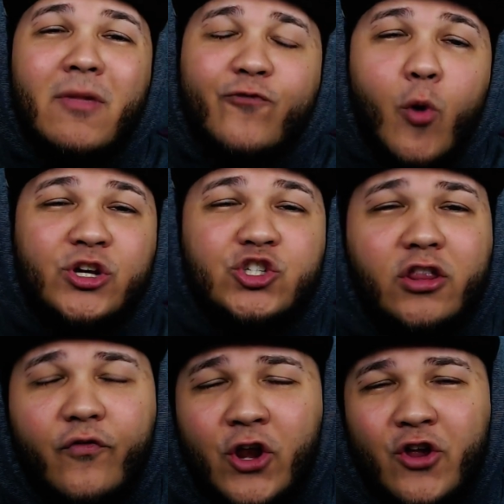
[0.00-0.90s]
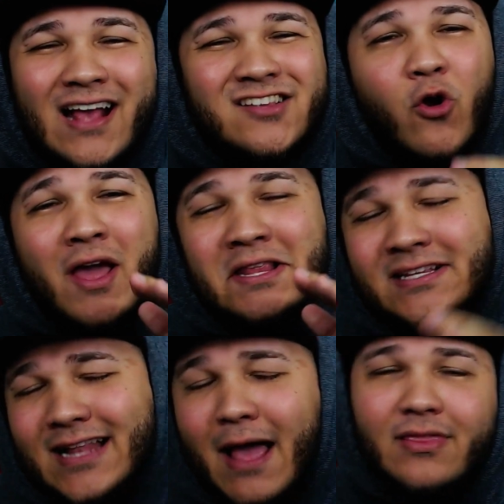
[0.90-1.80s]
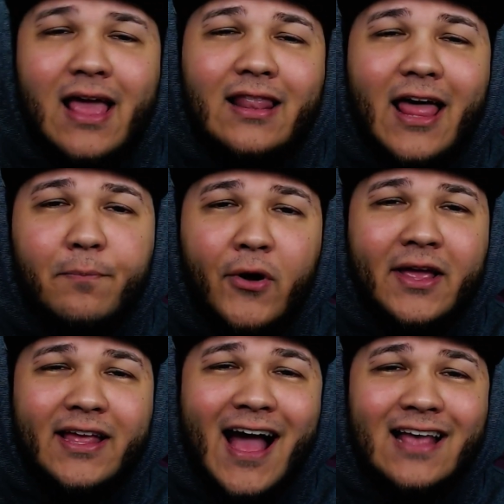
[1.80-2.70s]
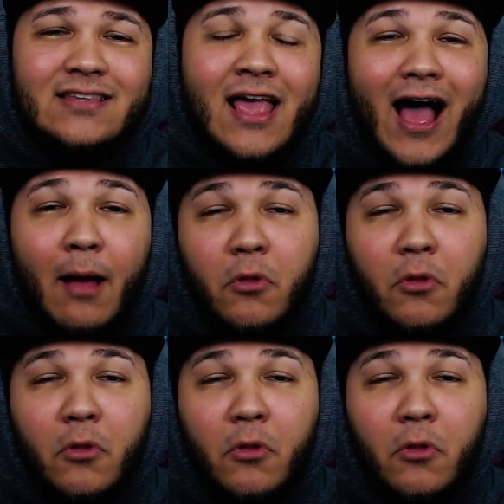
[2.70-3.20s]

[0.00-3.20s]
Before we start the video, guys, so go ahead and slap that like button, guys.